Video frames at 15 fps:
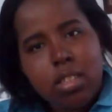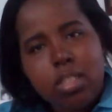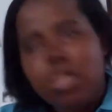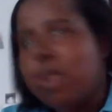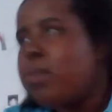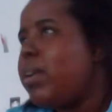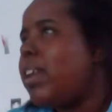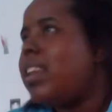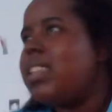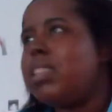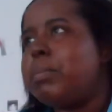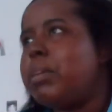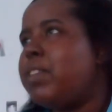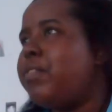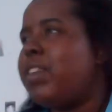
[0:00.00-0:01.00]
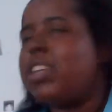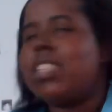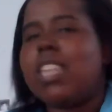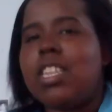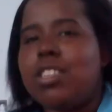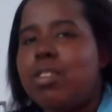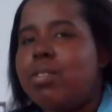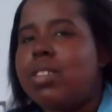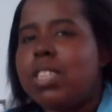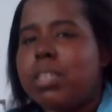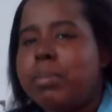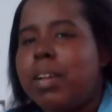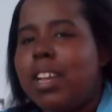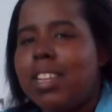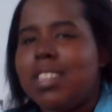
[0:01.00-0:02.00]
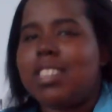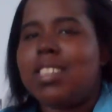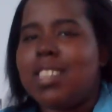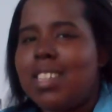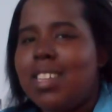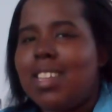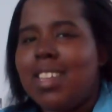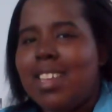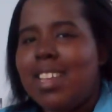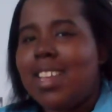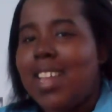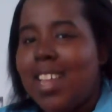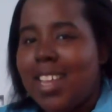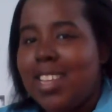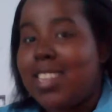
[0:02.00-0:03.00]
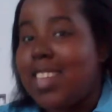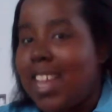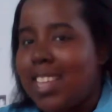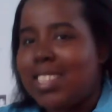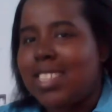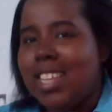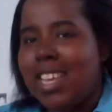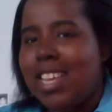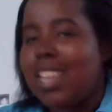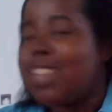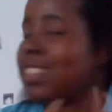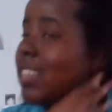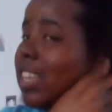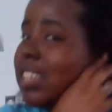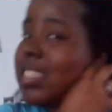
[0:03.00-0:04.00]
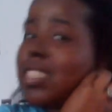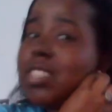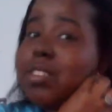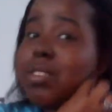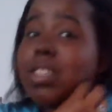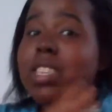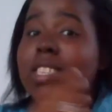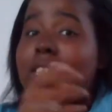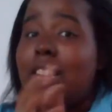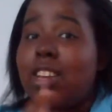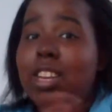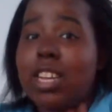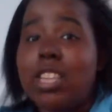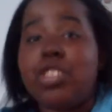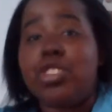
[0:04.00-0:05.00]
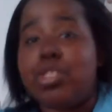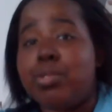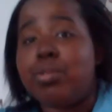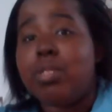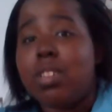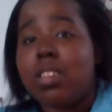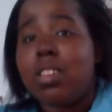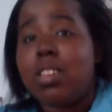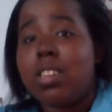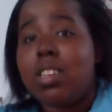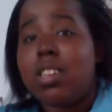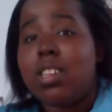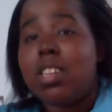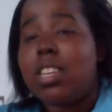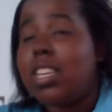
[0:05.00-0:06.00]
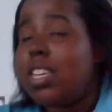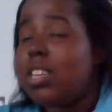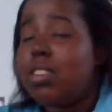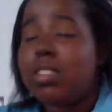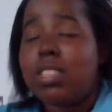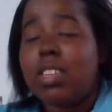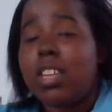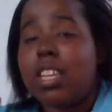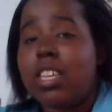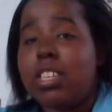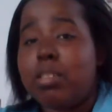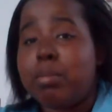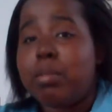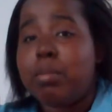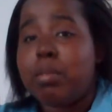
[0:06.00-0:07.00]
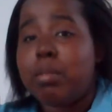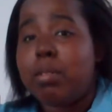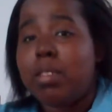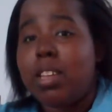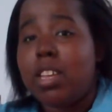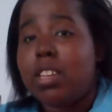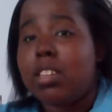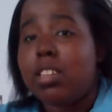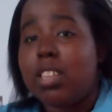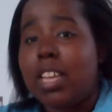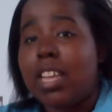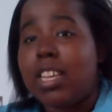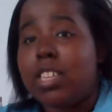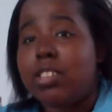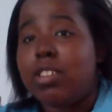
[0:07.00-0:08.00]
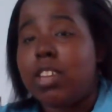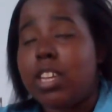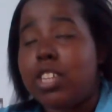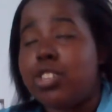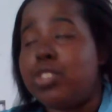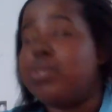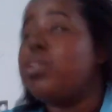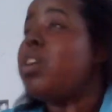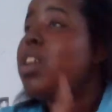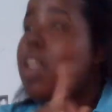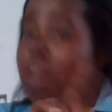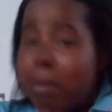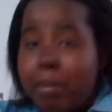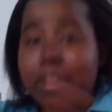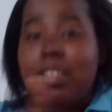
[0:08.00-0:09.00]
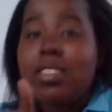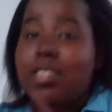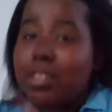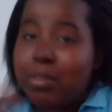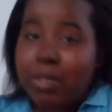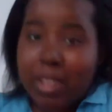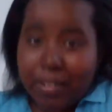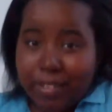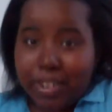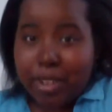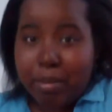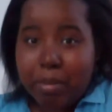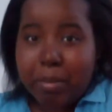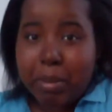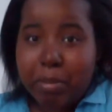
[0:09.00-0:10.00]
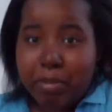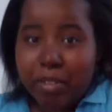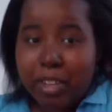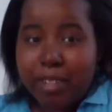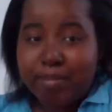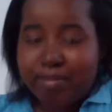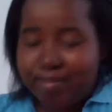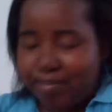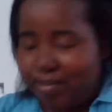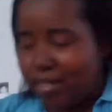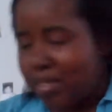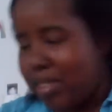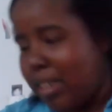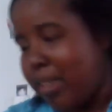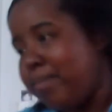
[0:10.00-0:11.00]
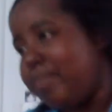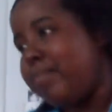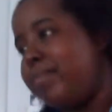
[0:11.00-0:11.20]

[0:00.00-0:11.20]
Don't get in somebody's face and don't expect not to get hit. Now Cisco, he's not gonna hit you. He don't seem like he's gonna hit you, but you never know with people, right? Okay.